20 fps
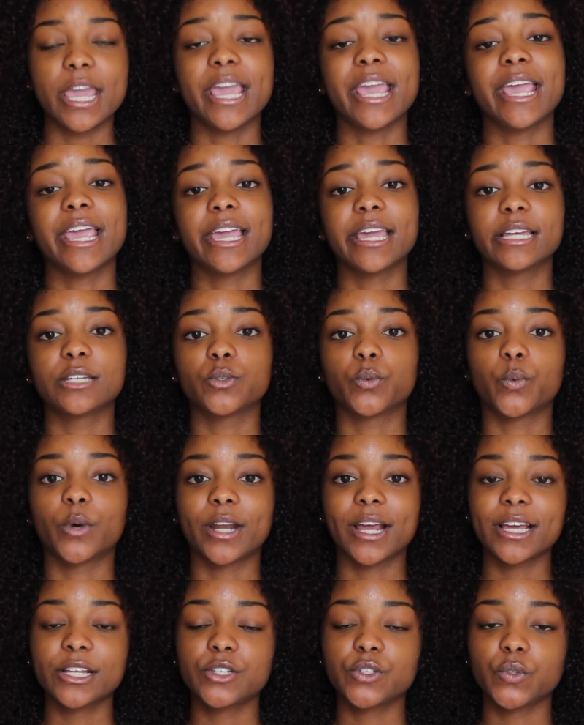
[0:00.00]
And
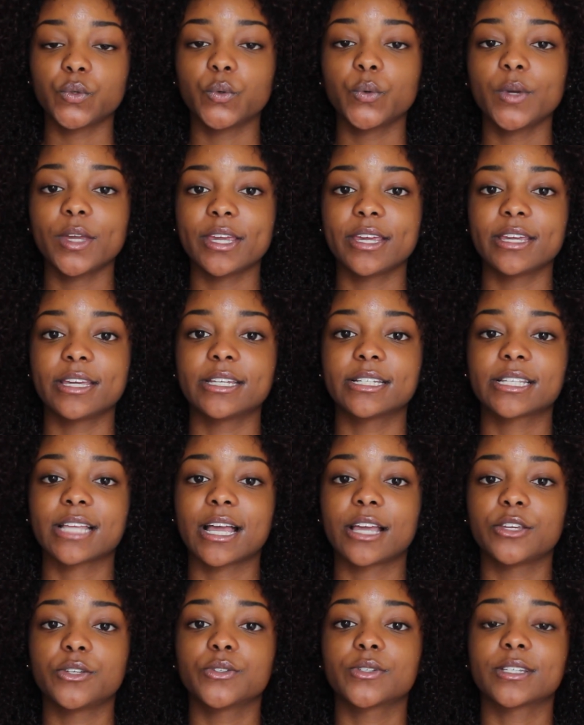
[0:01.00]
what I do is
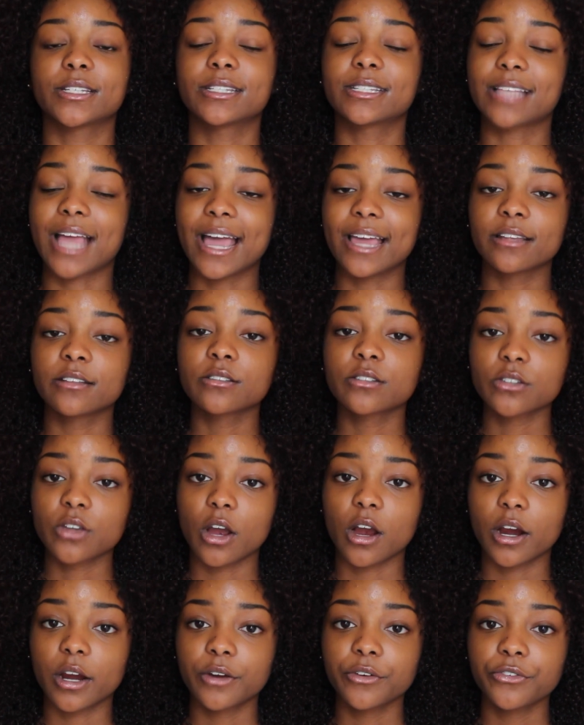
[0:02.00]
I use a satin
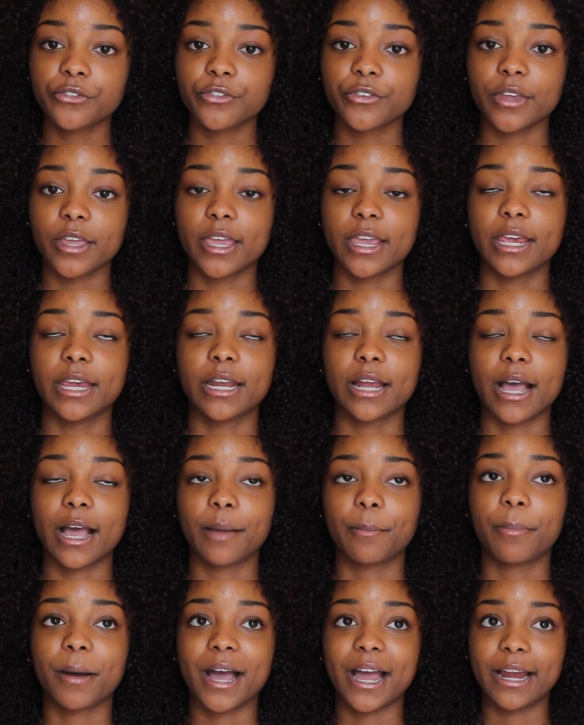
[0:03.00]
scarf and
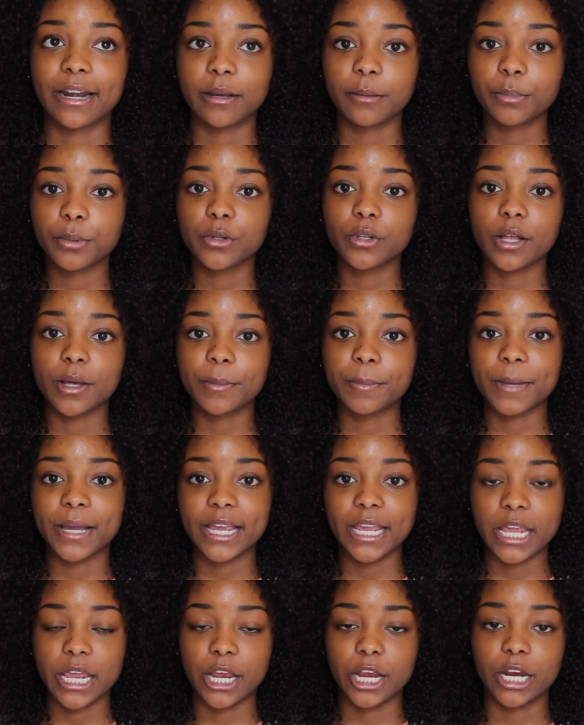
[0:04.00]
I pineapple up
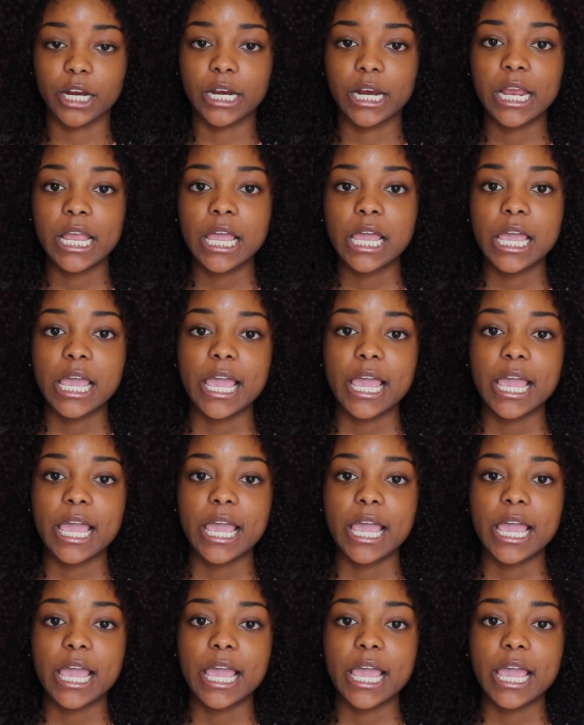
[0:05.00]
my hair,